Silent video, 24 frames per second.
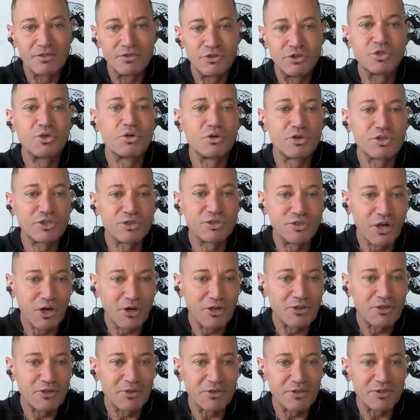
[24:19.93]
you look
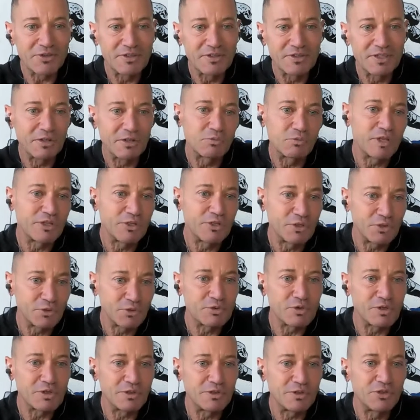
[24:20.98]
younger than when you
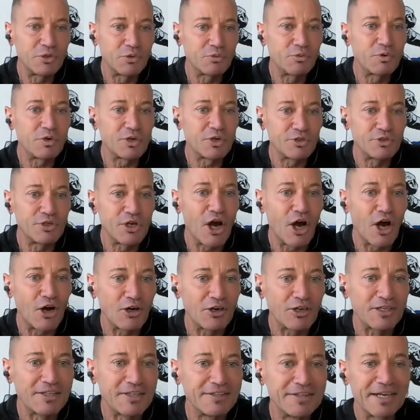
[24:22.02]
were
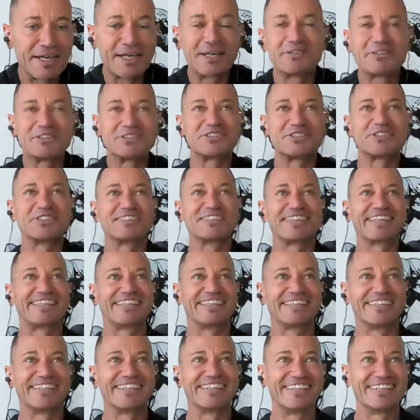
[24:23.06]
young. And I was just like,
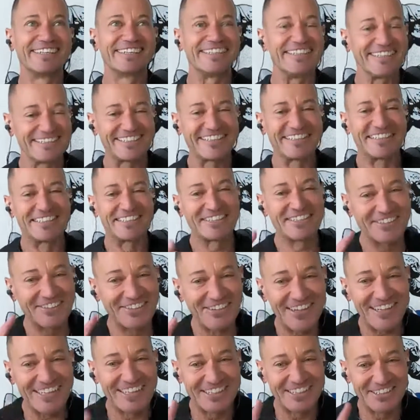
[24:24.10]
this is
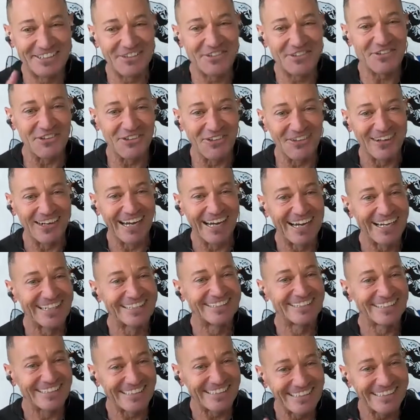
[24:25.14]
quite cool,
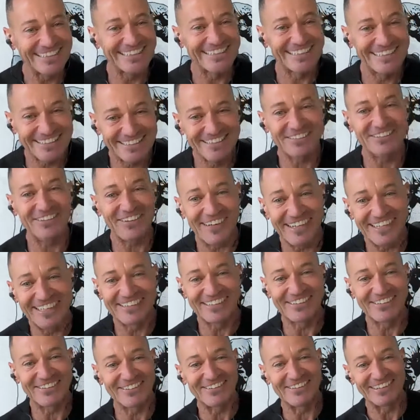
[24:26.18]
actually. This is
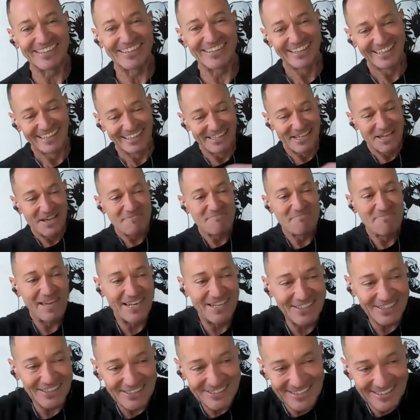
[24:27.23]
quite cool.
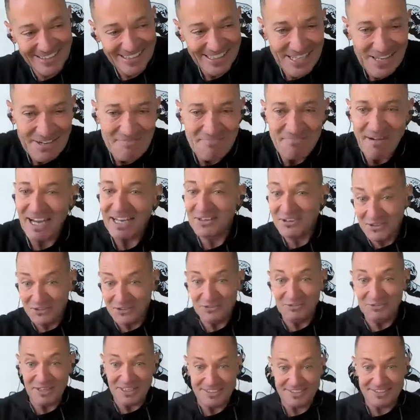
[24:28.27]
Because my
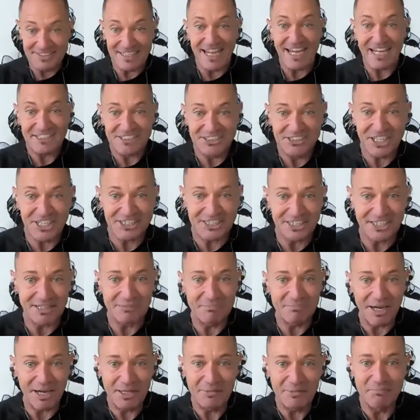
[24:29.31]
goal was
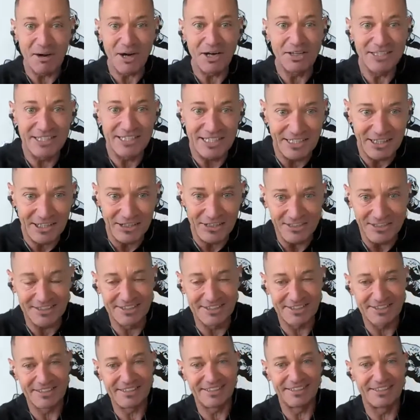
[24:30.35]
hijacking my body clock
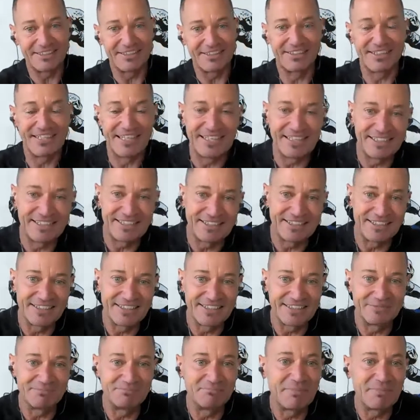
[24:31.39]

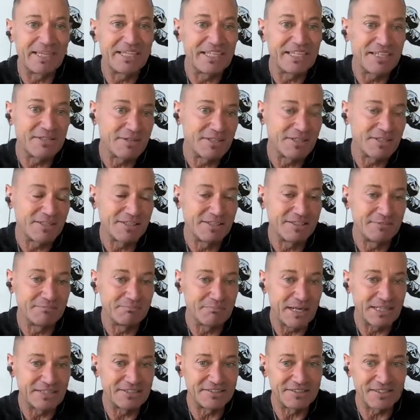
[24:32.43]
and making
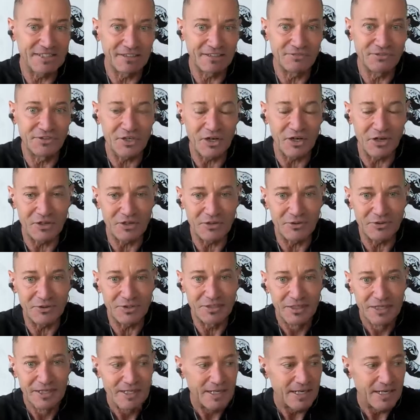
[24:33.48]
myself younger.
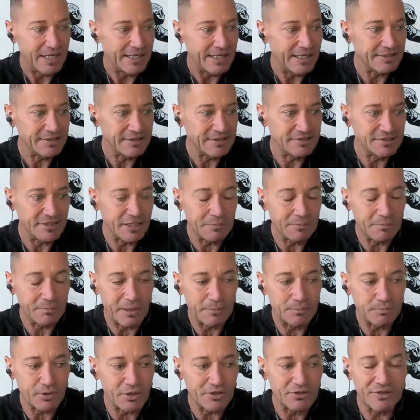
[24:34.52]
And I think that my
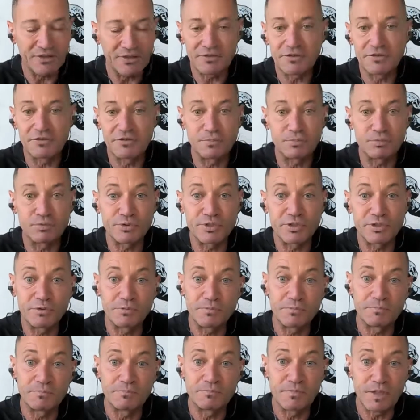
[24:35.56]
process is
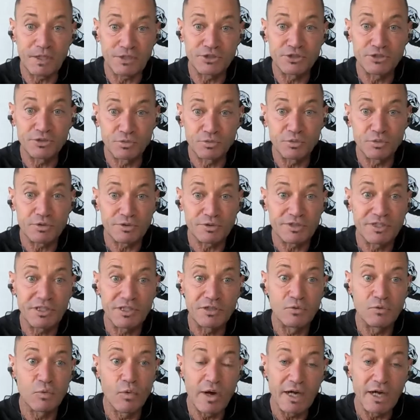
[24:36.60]
pretty much
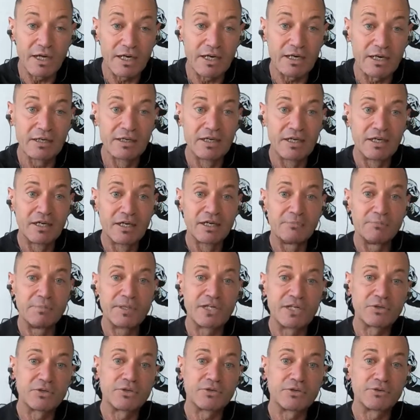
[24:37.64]
working well
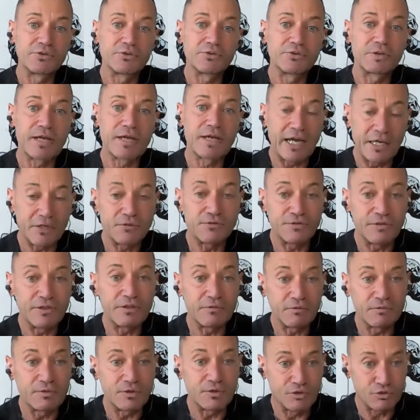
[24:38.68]
because I
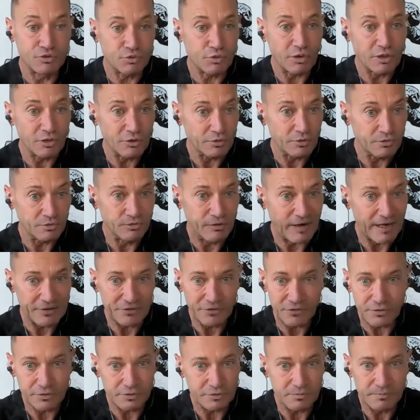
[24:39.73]
feel stronger,
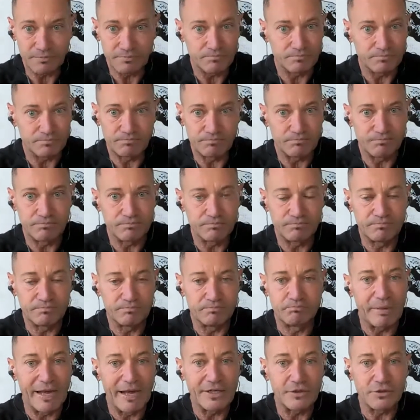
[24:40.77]
faster,
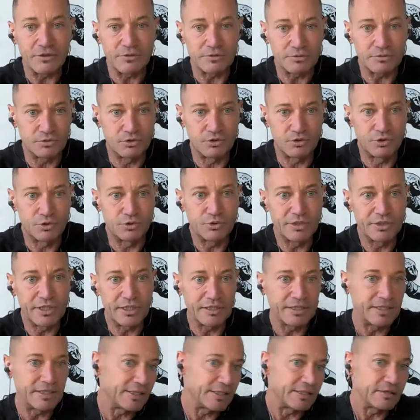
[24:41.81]
better
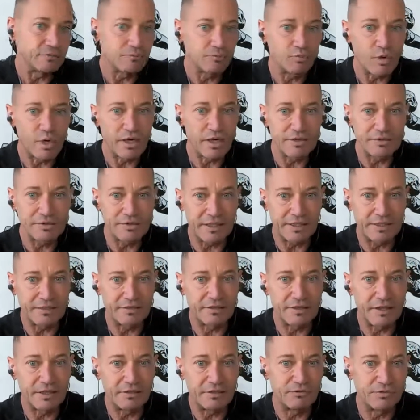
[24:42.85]
today than I was like
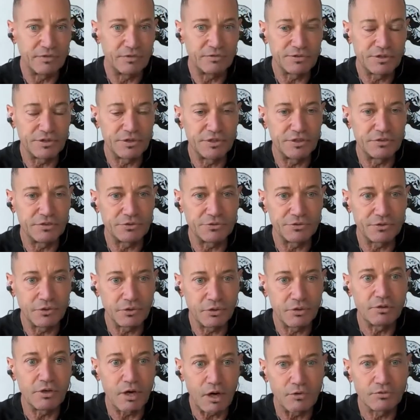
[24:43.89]
10, 15 years
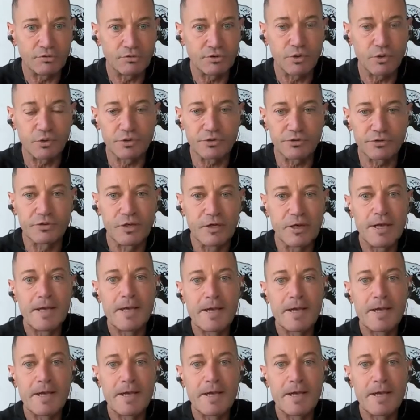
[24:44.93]
ago, of course.